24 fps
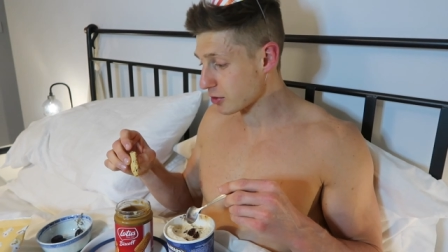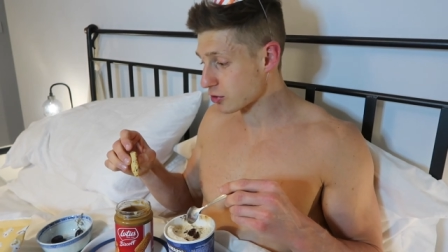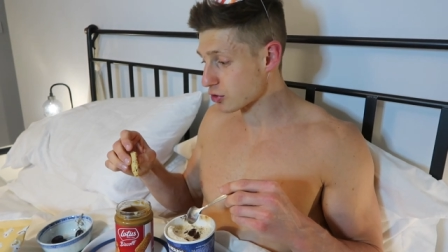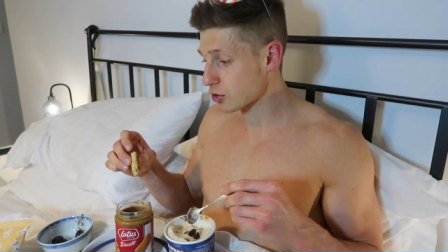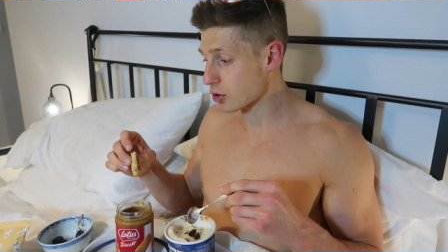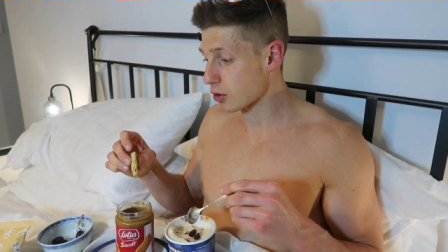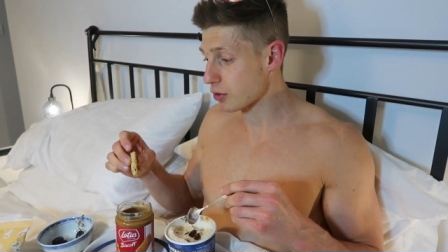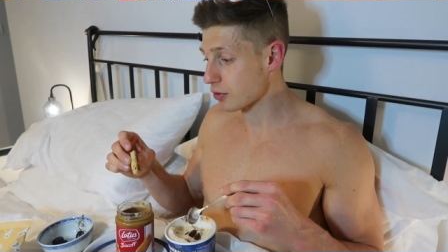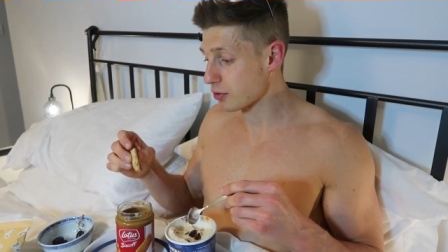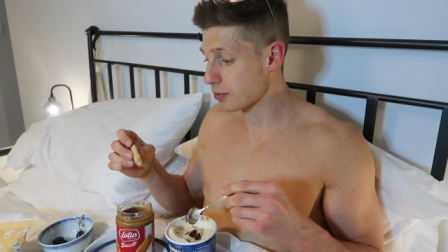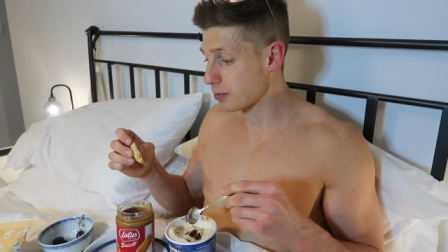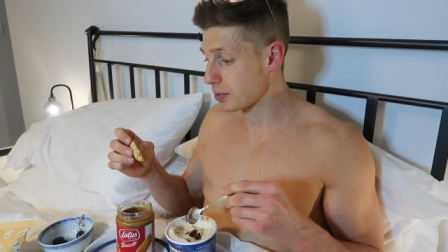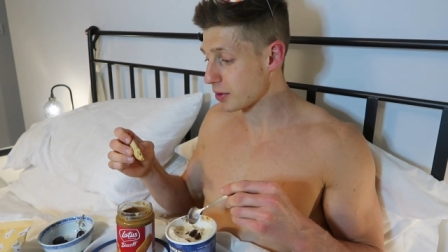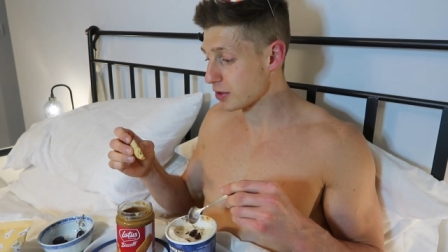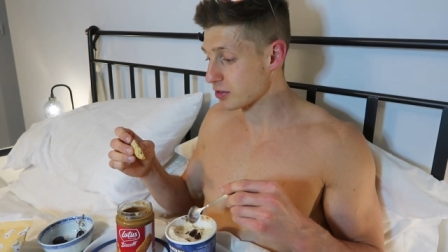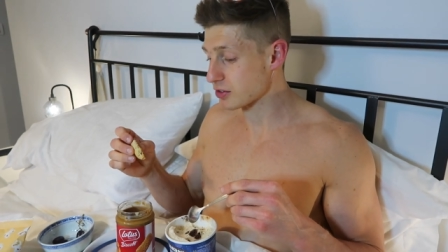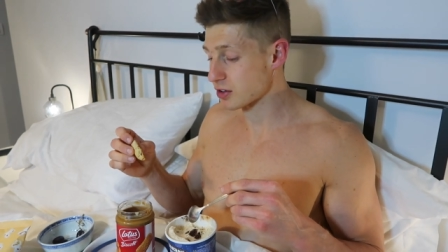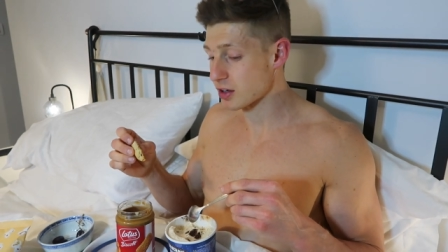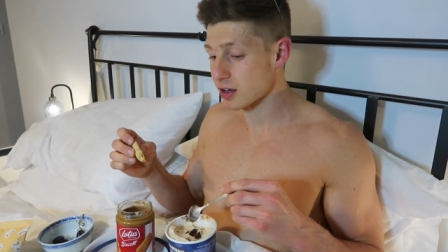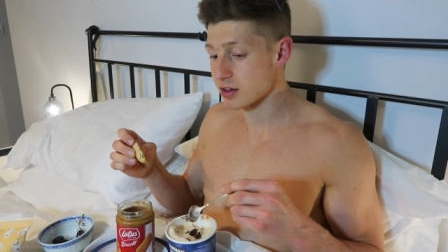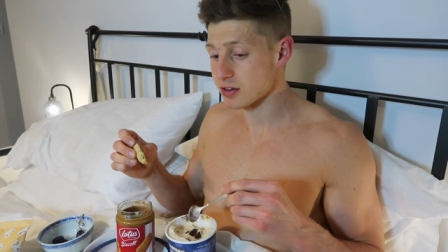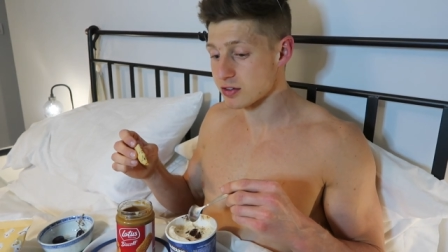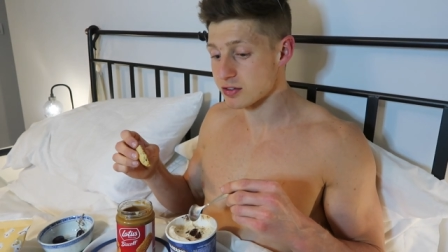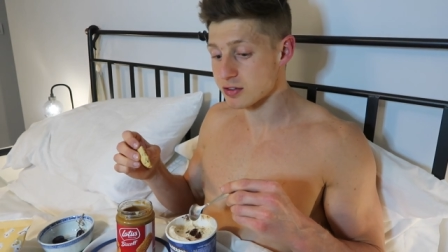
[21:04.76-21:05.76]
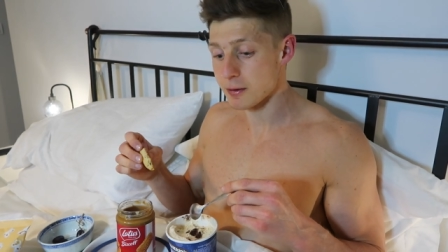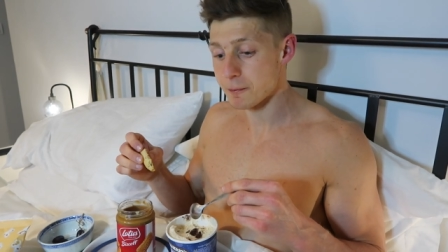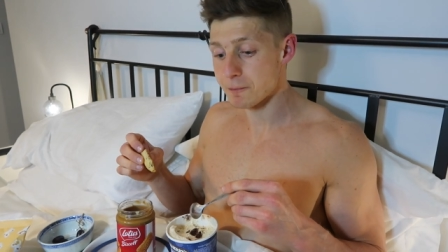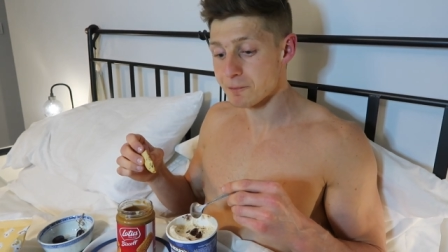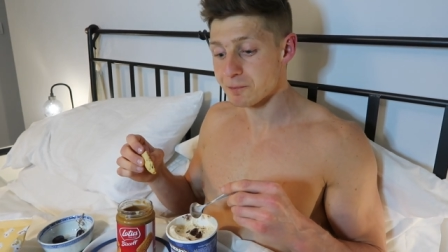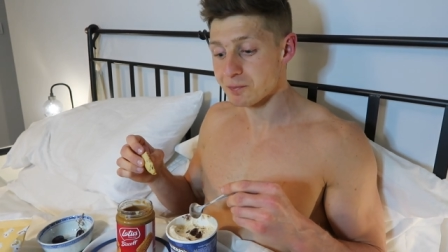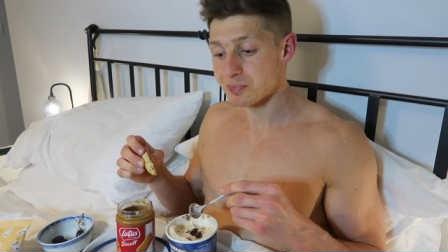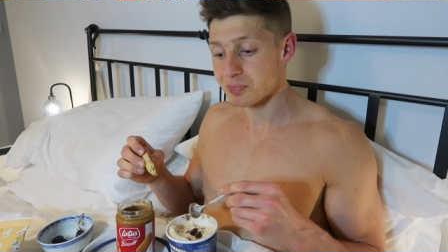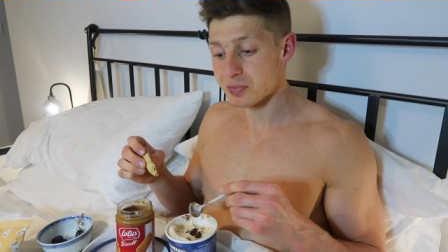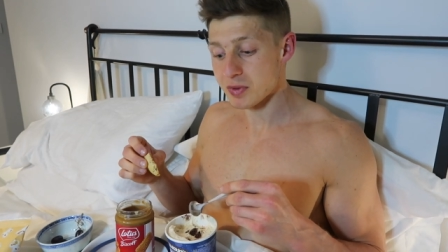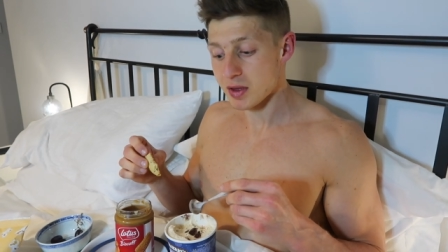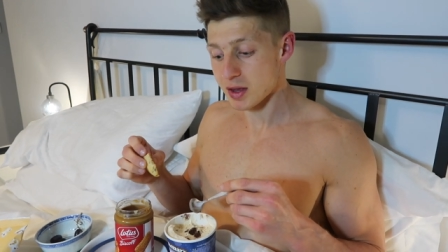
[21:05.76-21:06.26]
Biscoff biscuits,
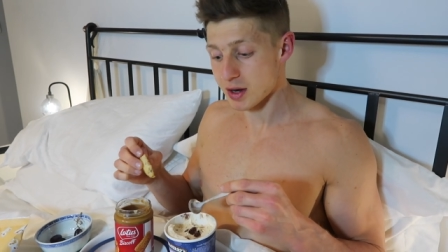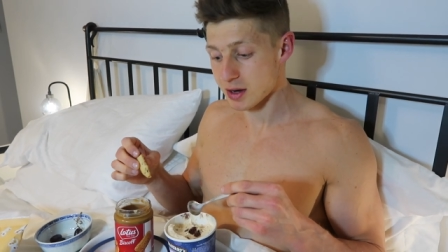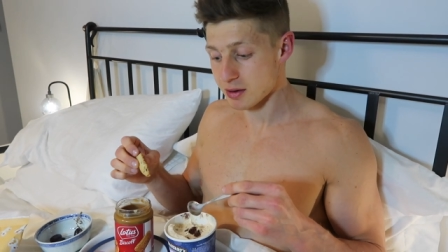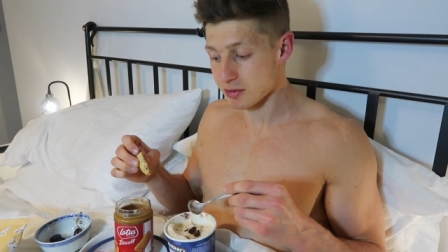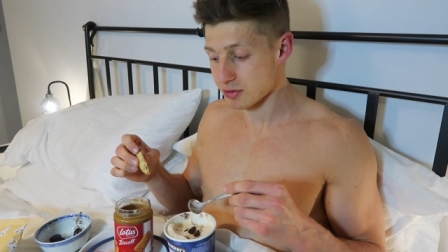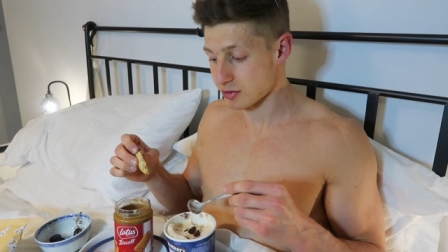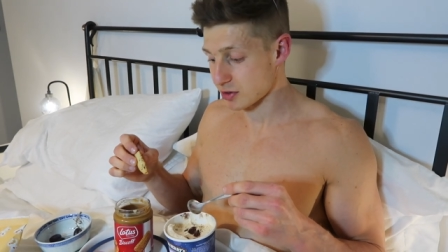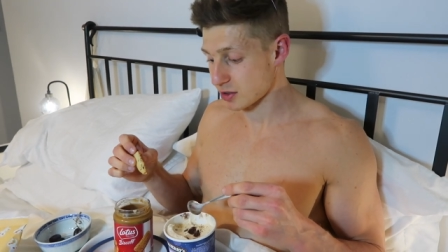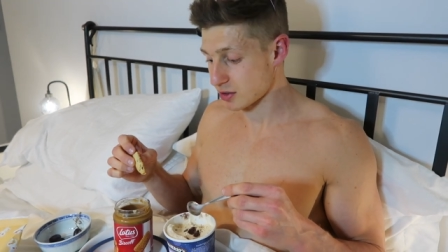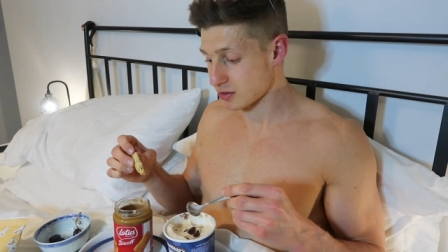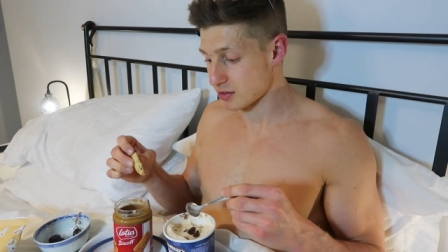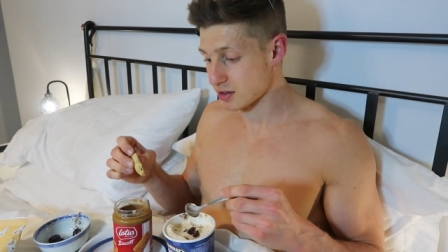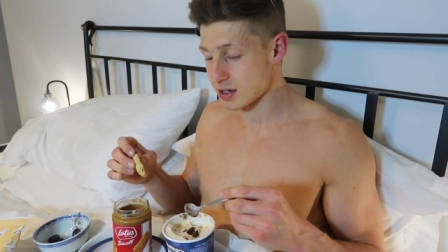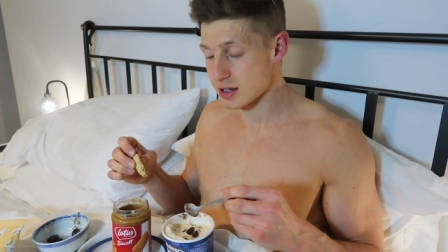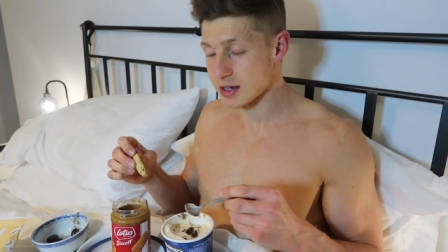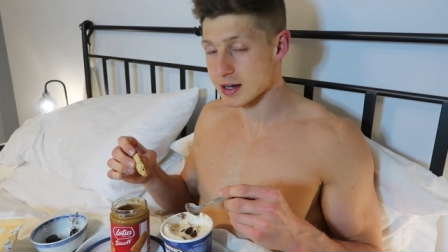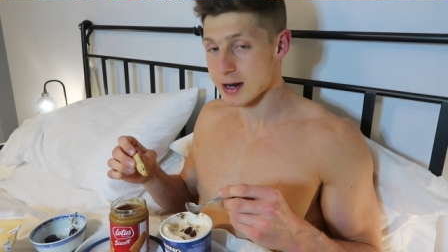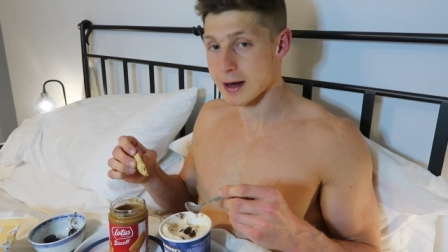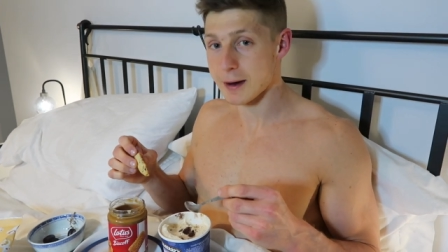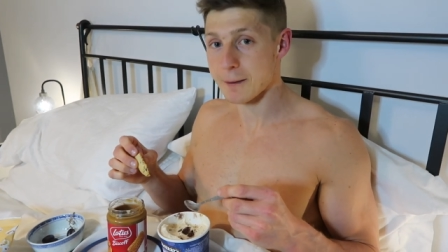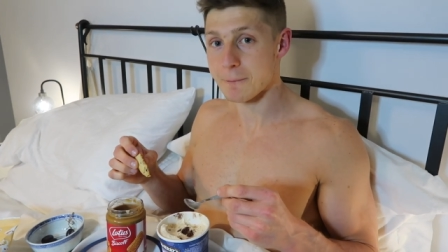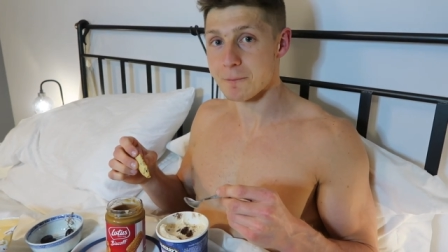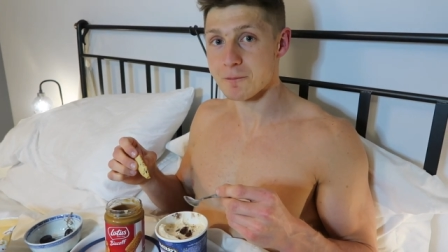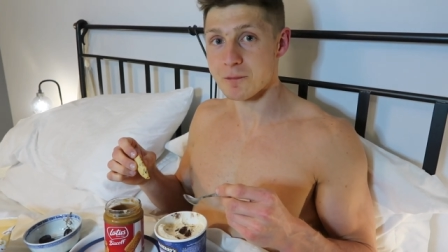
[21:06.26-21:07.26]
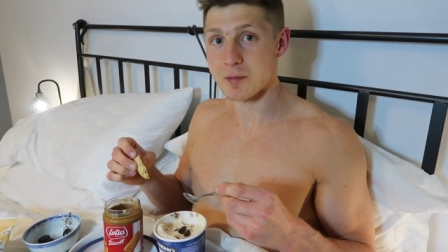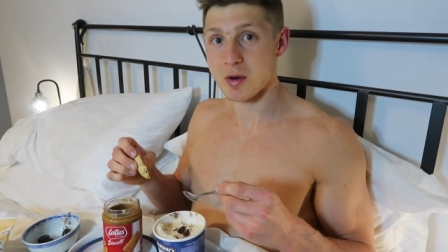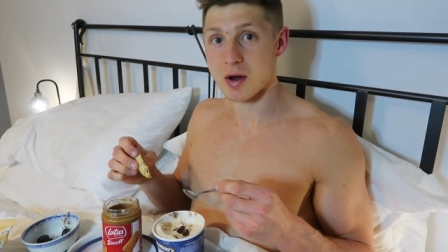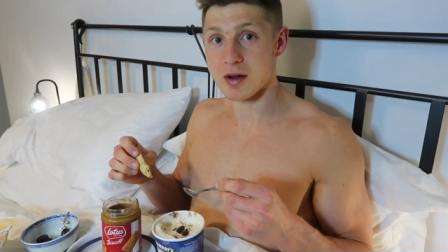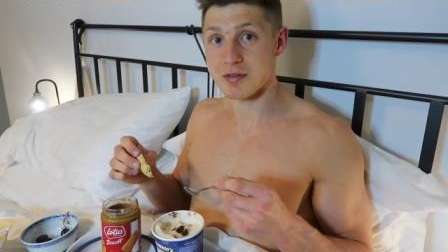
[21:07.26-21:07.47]
and everything to eat now.